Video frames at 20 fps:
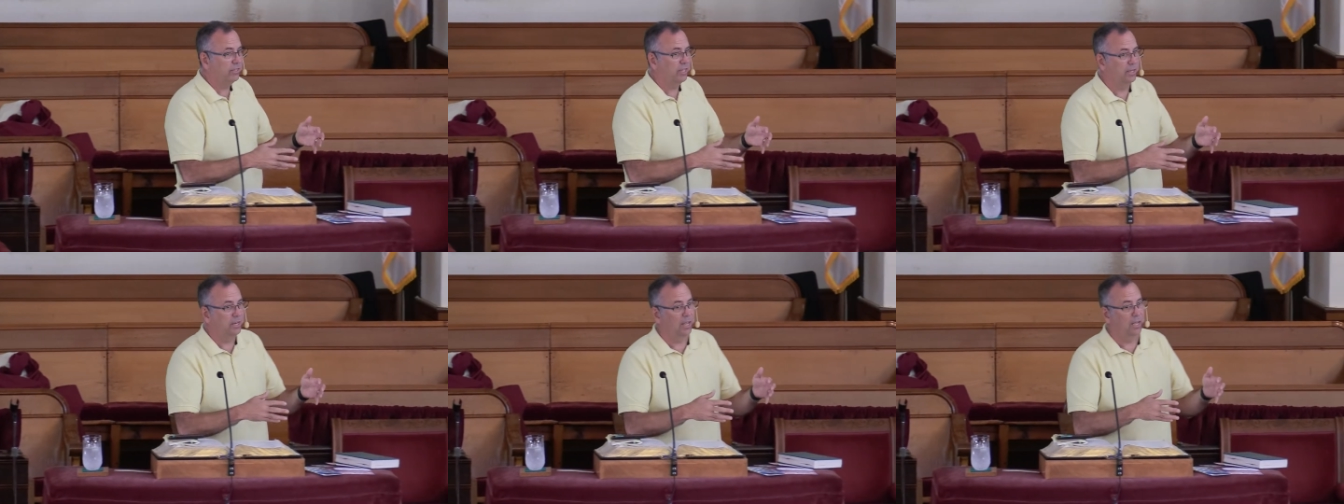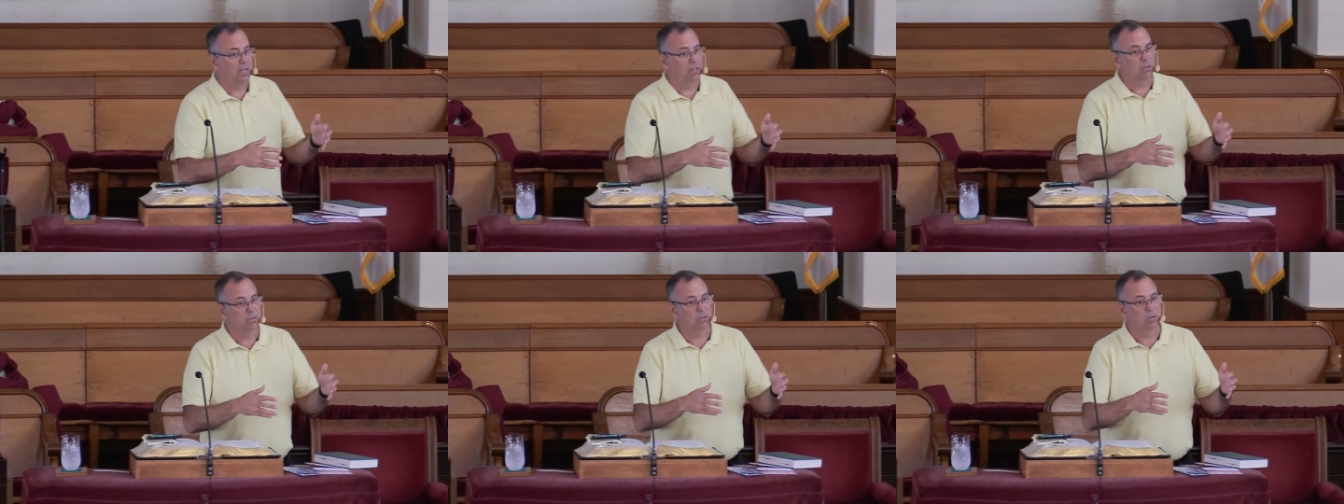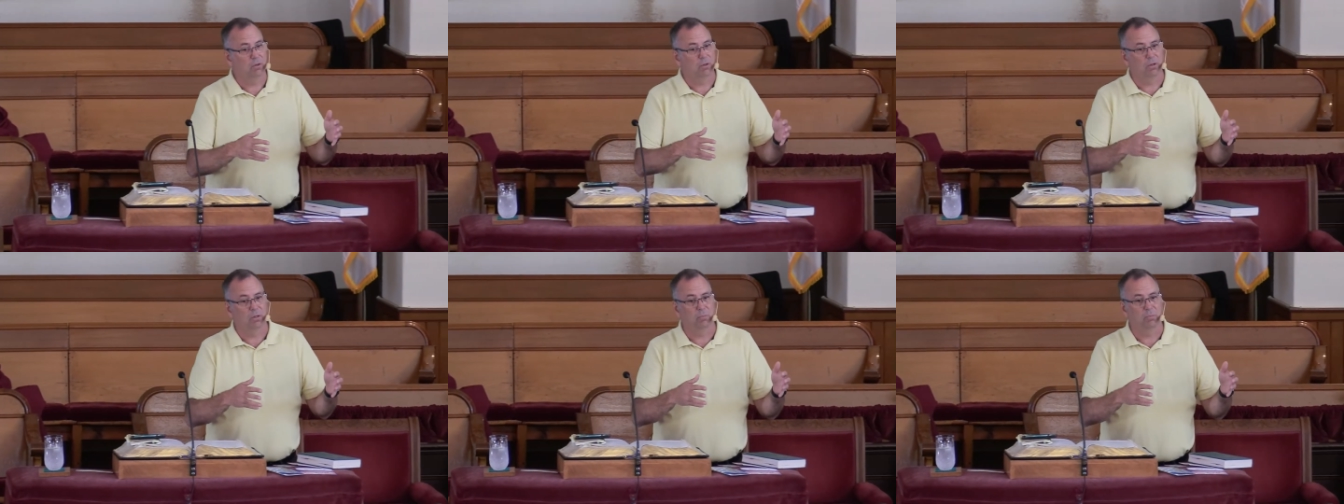then
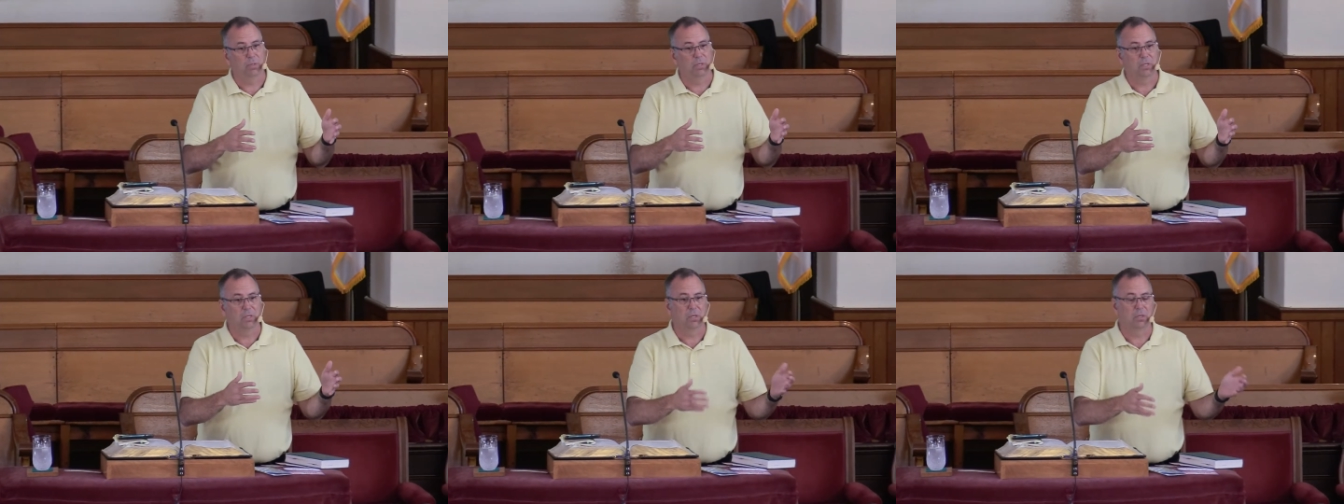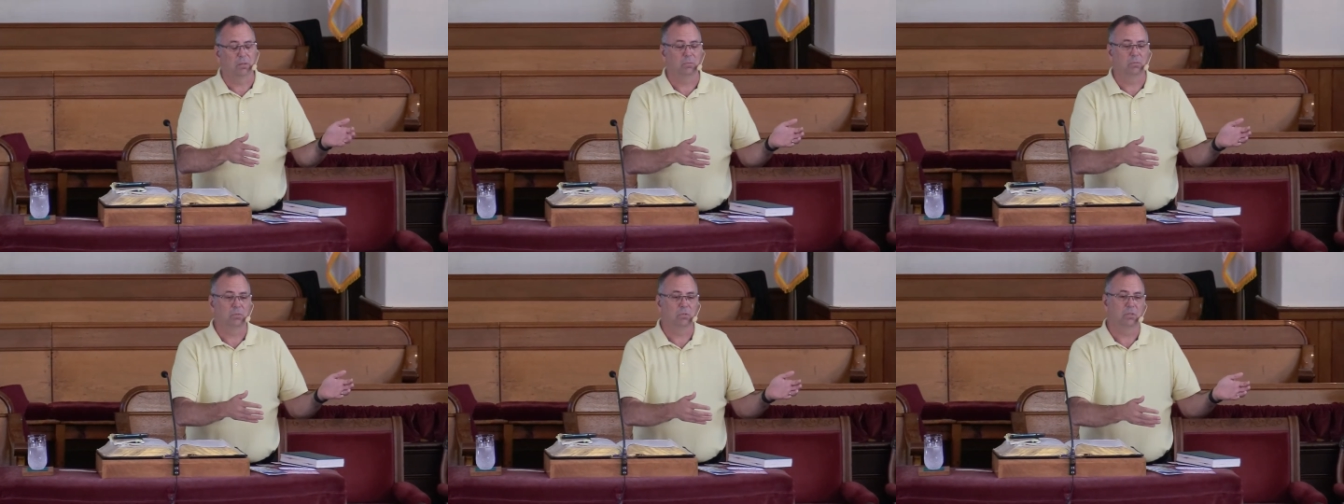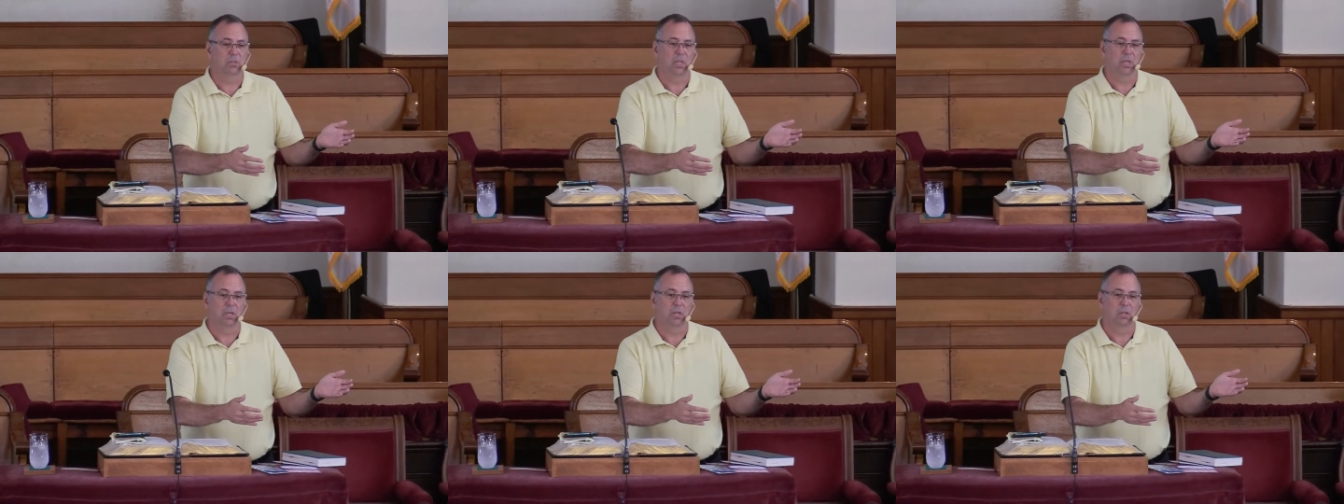alcohol becomes
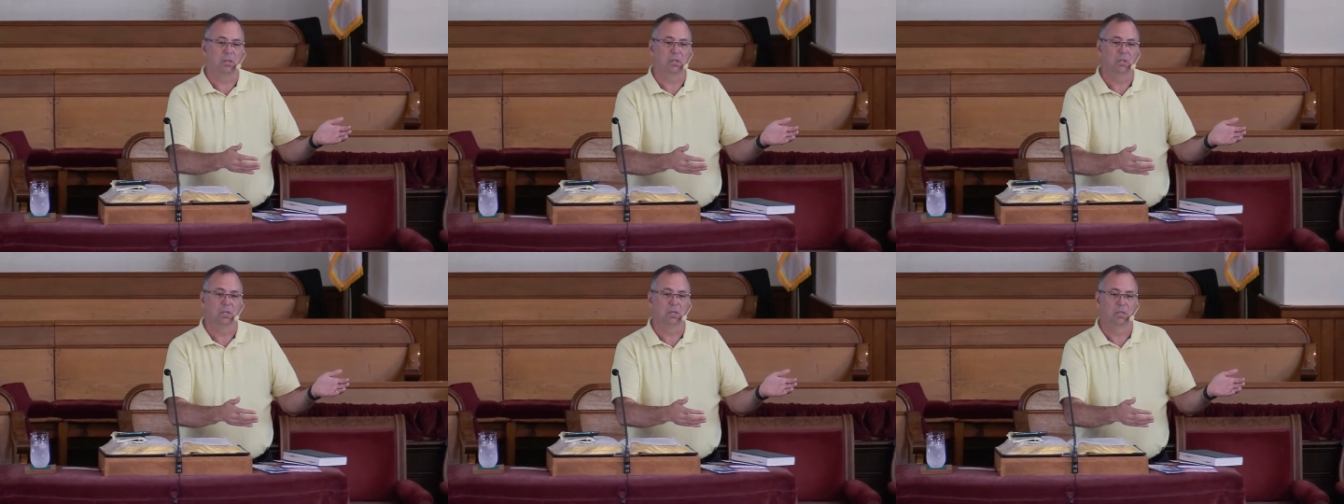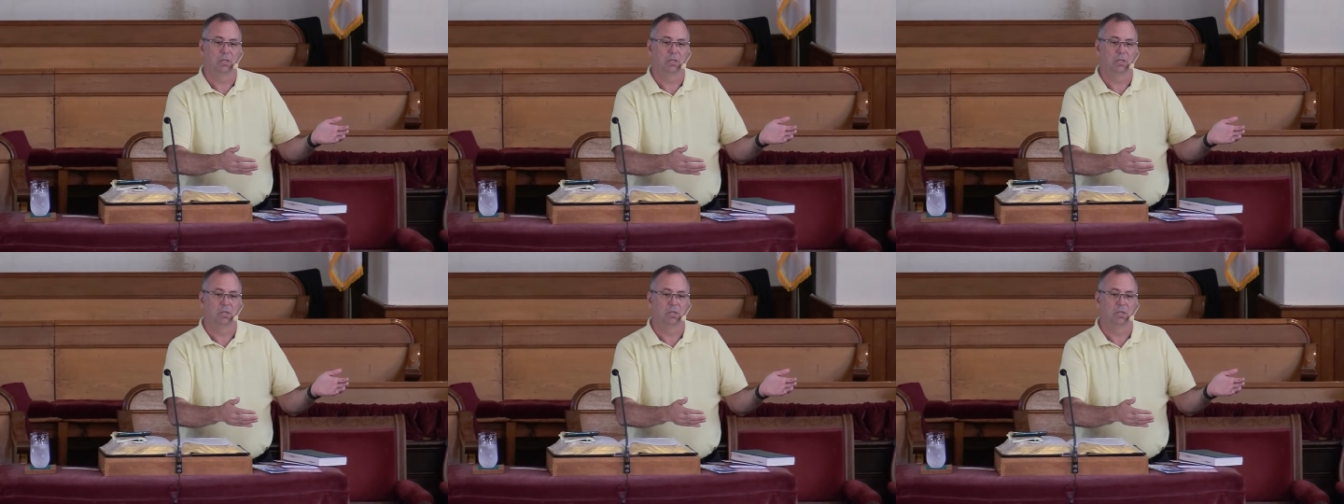their